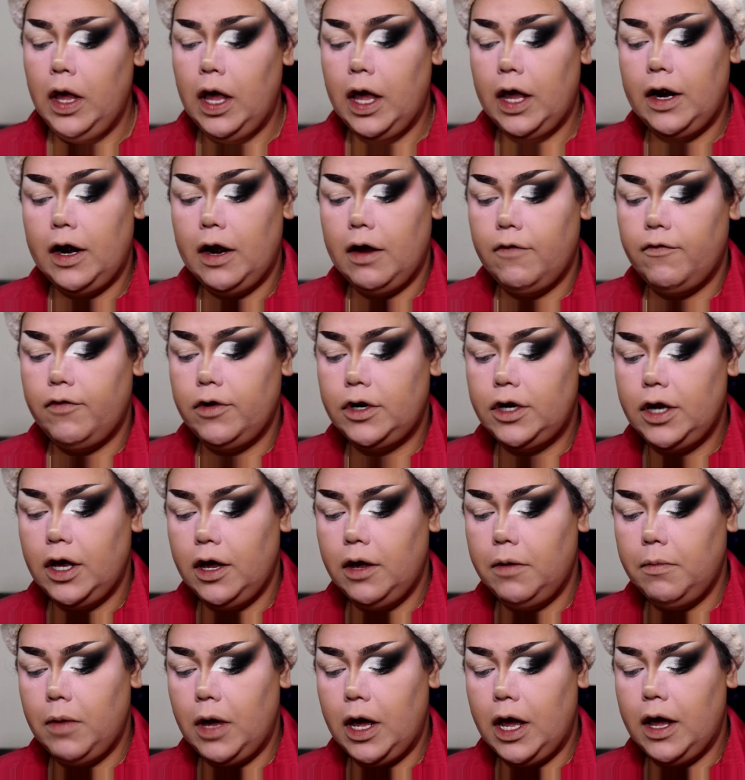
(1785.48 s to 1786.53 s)
And every
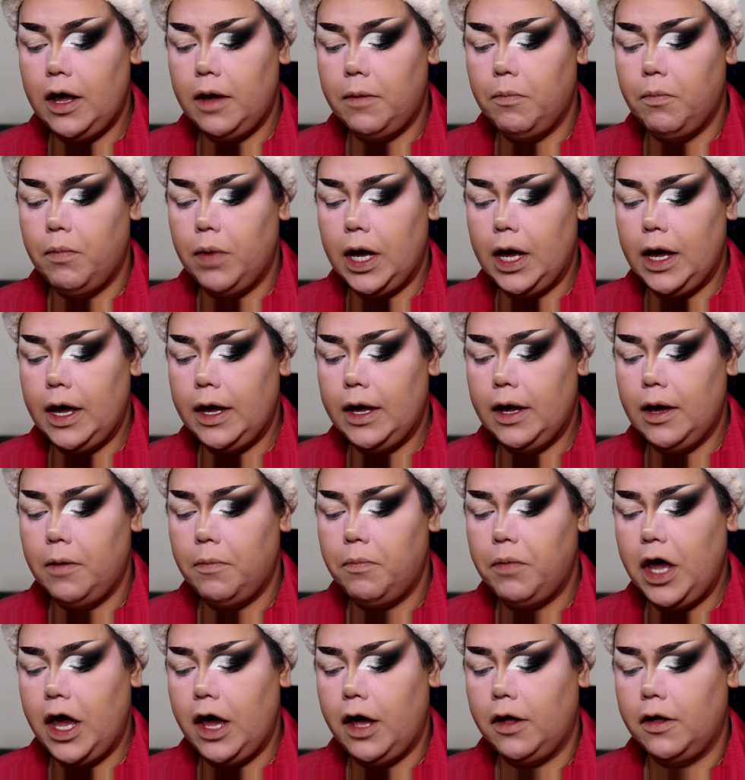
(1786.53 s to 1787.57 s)
time I buy a
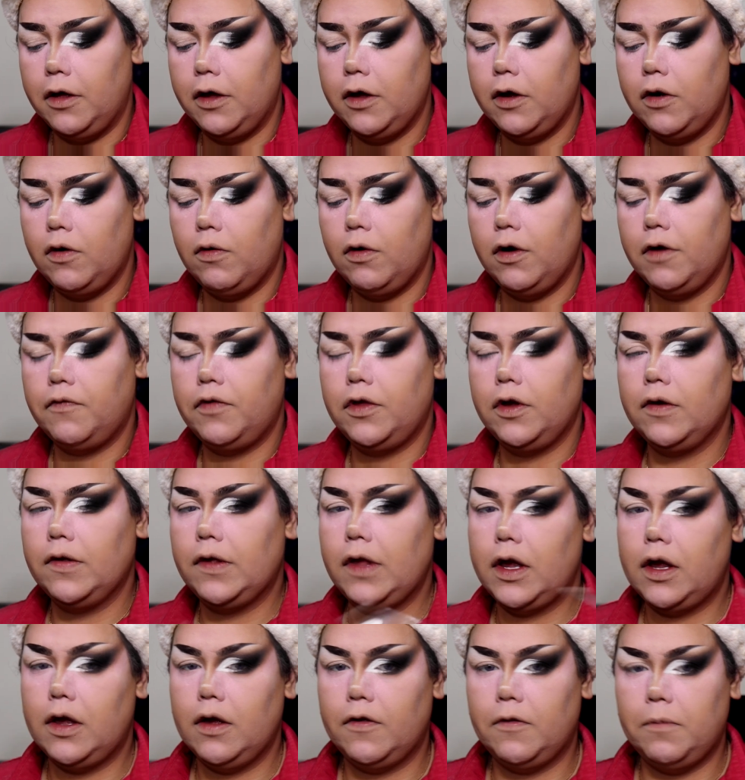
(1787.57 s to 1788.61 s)
palette, or if
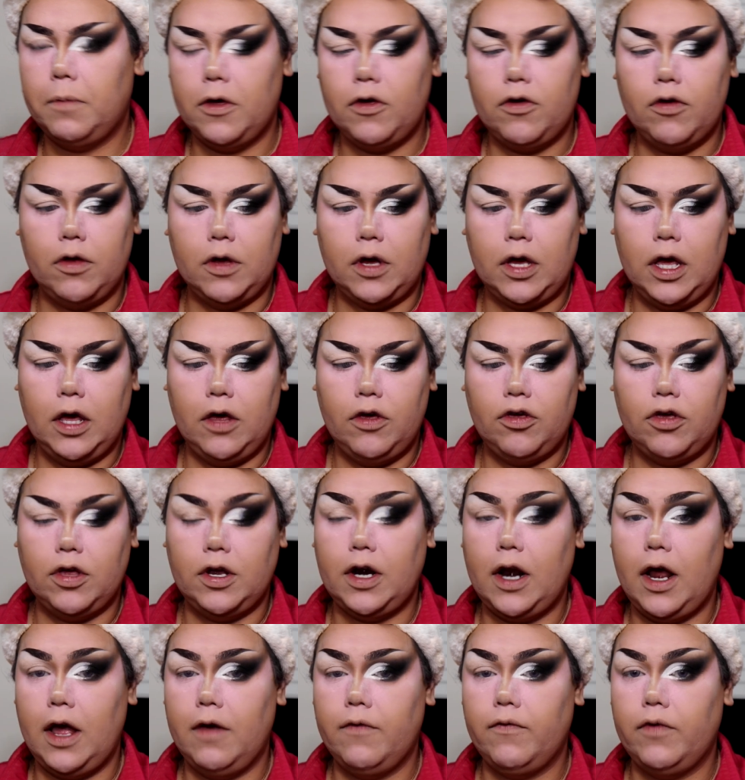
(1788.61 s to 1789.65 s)
there's like a special
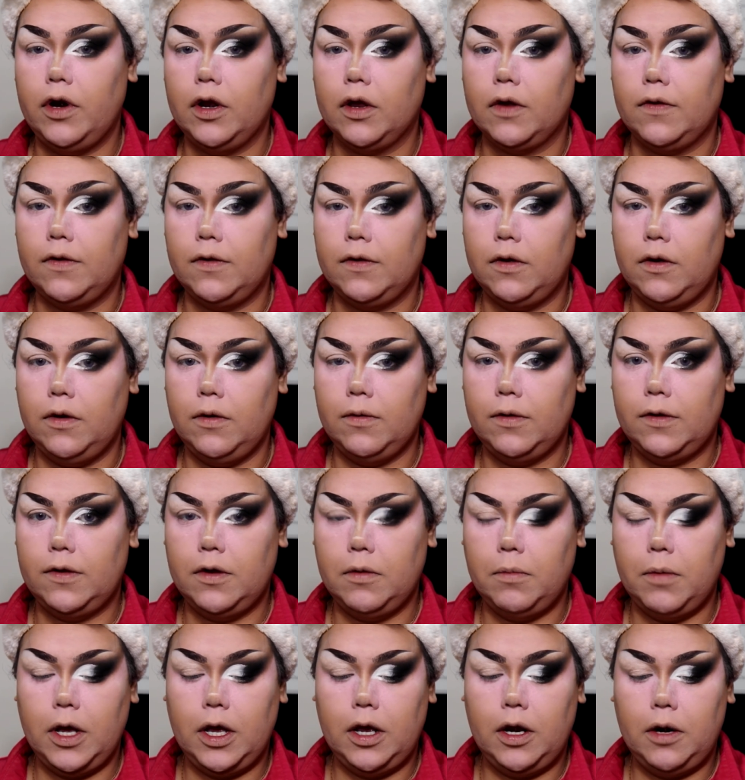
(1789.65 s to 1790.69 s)
occasion I have an excuse
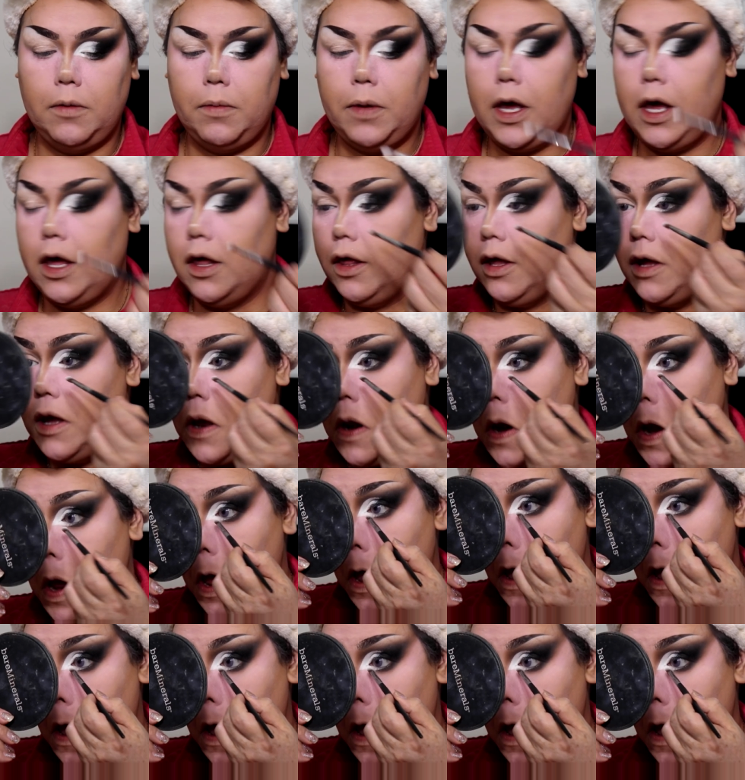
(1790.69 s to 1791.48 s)
to buy in a palette,